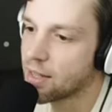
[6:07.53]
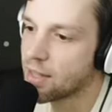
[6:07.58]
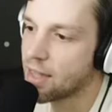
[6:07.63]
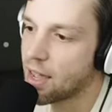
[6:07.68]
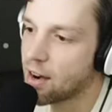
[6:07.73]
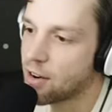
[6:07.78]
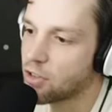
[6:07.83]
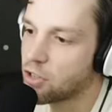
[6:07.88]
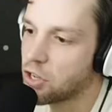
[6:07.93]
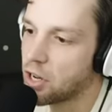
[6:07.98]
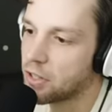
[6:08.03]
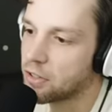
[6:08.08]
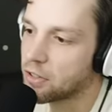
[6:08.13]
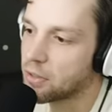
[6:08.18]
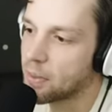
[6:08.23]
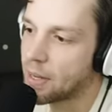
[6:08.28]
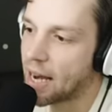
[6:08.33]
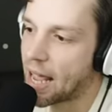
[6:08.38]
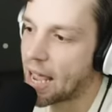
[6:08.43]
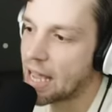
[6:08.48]
They're
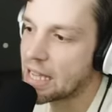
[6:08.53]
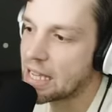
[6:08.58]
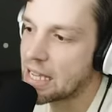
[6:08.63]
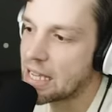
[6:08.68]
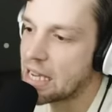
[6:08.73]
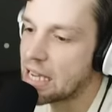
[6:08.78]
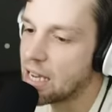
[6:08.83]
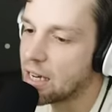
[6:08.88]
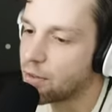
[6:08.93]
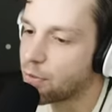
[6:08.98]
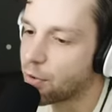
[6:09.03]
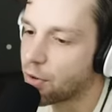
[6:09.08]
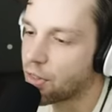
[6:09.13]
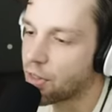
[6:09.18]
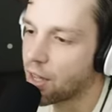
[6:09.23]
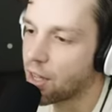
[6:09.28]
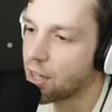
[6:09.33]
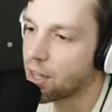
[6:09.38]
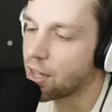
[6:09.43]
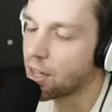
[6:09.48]
just what I need for
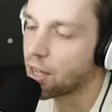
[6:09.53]
the